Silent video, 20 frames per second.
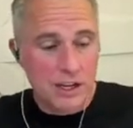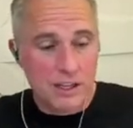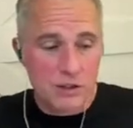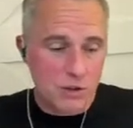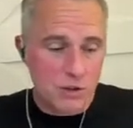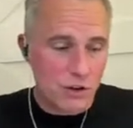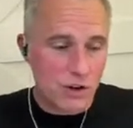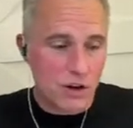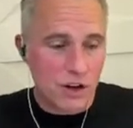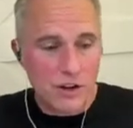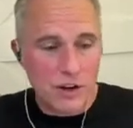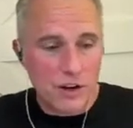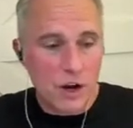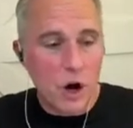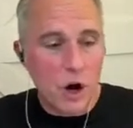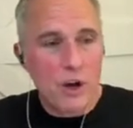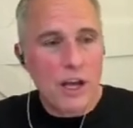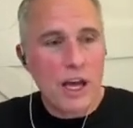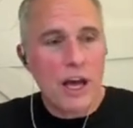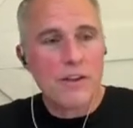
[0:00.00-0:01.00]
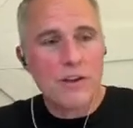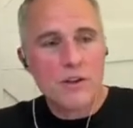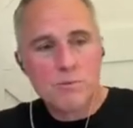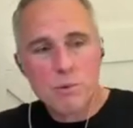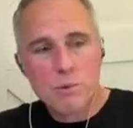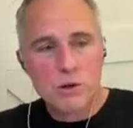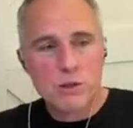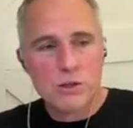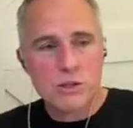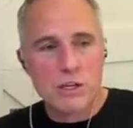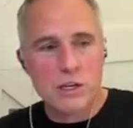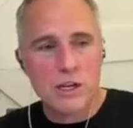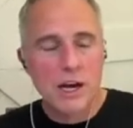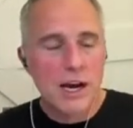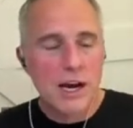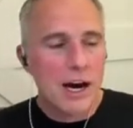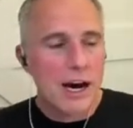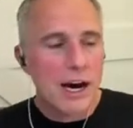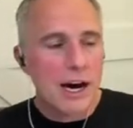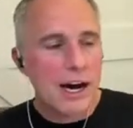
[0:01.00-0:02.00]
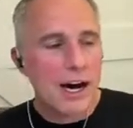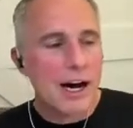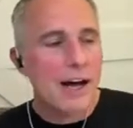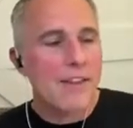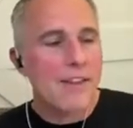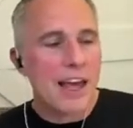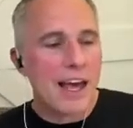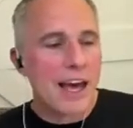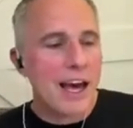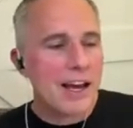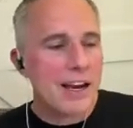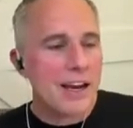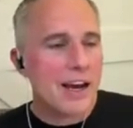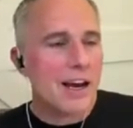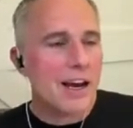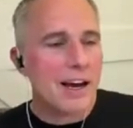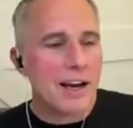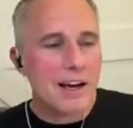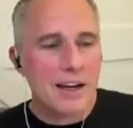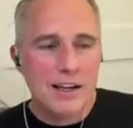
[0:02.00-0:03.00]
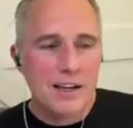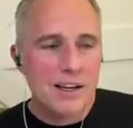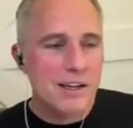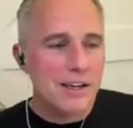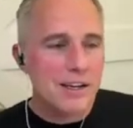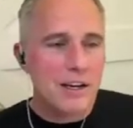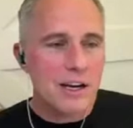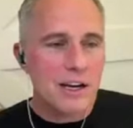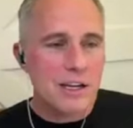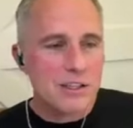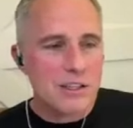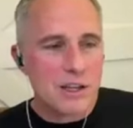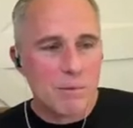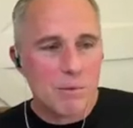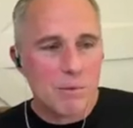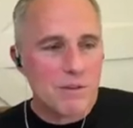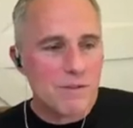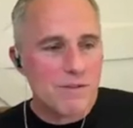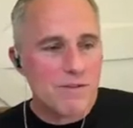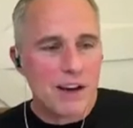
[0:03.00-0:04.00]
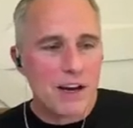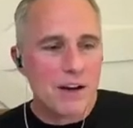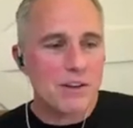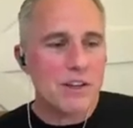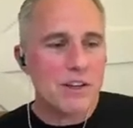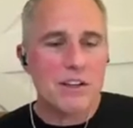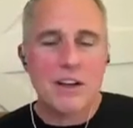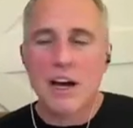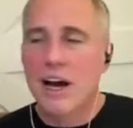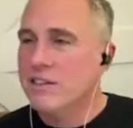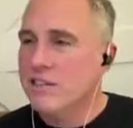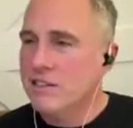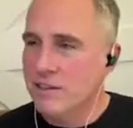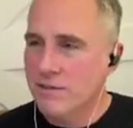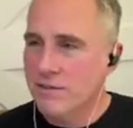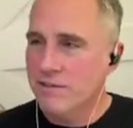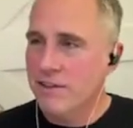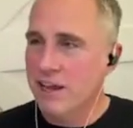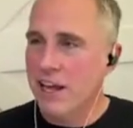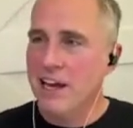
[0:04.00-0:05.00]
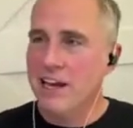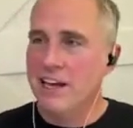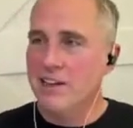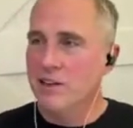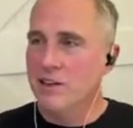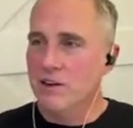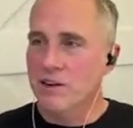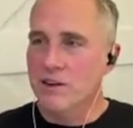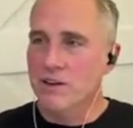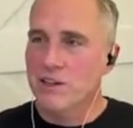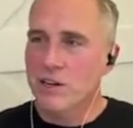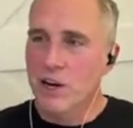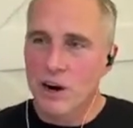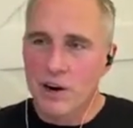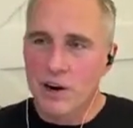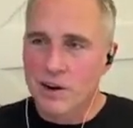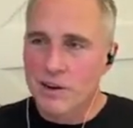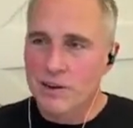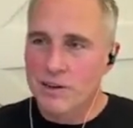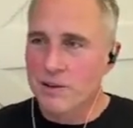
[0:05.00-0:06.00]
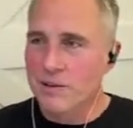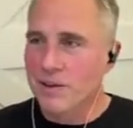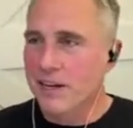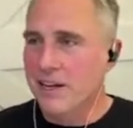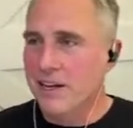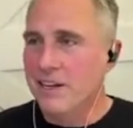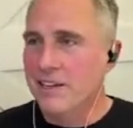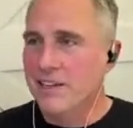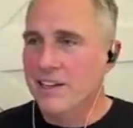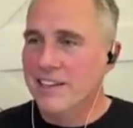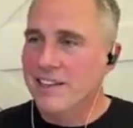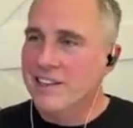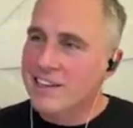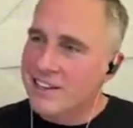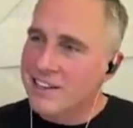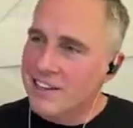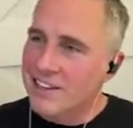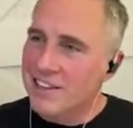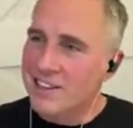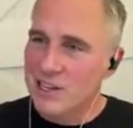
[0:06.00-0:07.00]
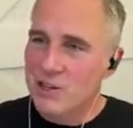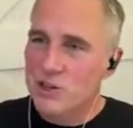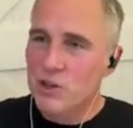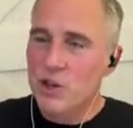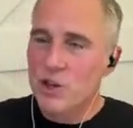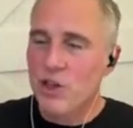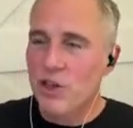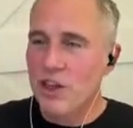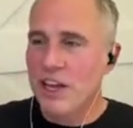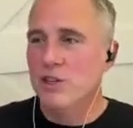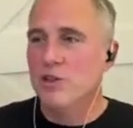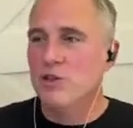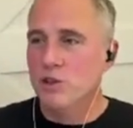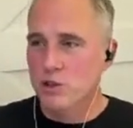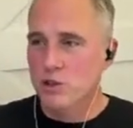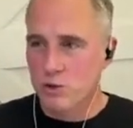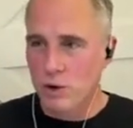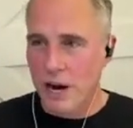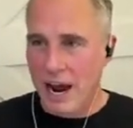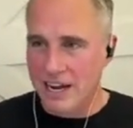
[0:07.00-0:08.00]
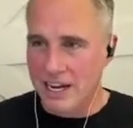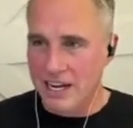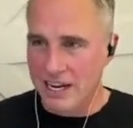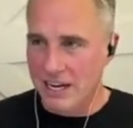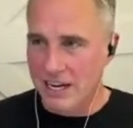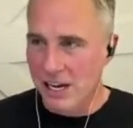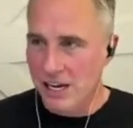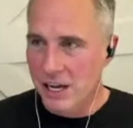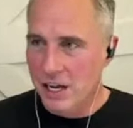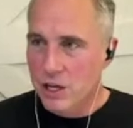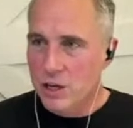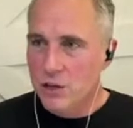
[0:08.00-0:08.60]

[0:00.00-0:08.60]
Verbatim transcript: And so they're on there. Oh yeah, this person, uh, they had a. Uh, uh, someone found a Nazi flag in their yard. So like, like the, these are the things they're tracking.